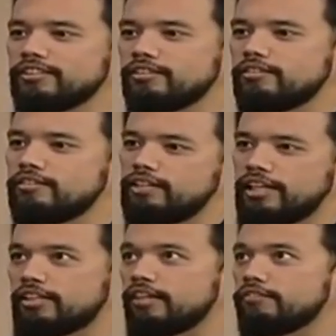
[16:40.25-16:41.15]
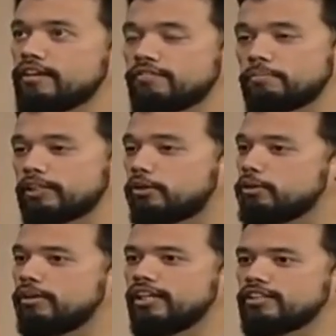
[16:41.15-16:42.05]
So like if you have a
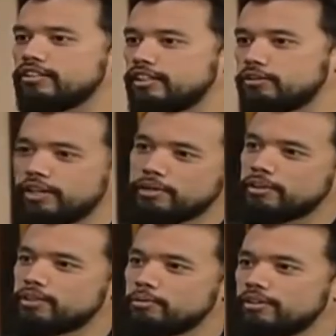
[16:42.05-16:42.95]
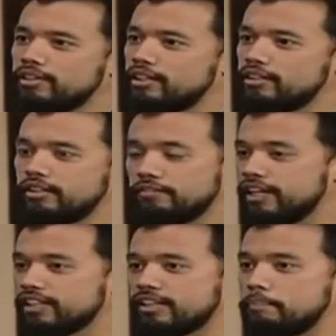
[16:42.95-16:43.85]
Bitcoin wallet, you can go anywhere in the world, and if
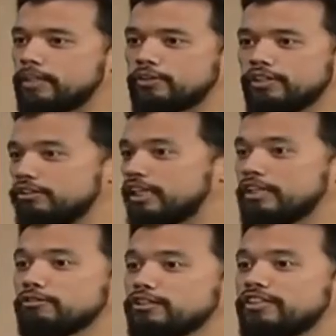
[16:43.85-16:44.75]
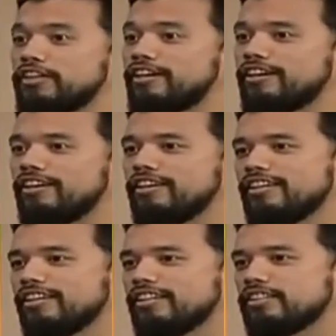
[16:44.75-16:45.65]
they accept Bitcoin, you can use it there.
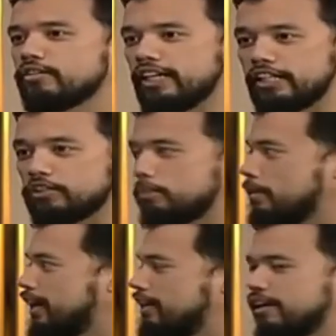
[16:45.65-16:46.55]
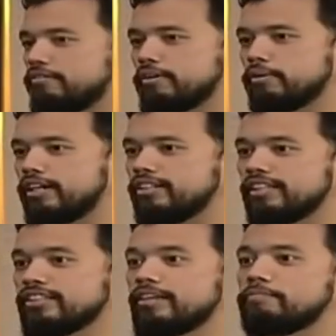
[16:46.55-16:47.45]
So like in Japan, everywhere
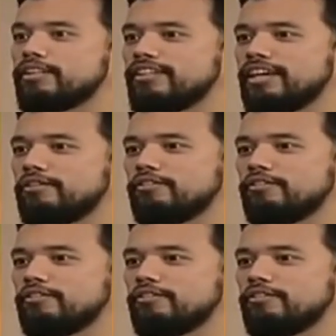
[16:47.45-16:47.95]
it's accepted now.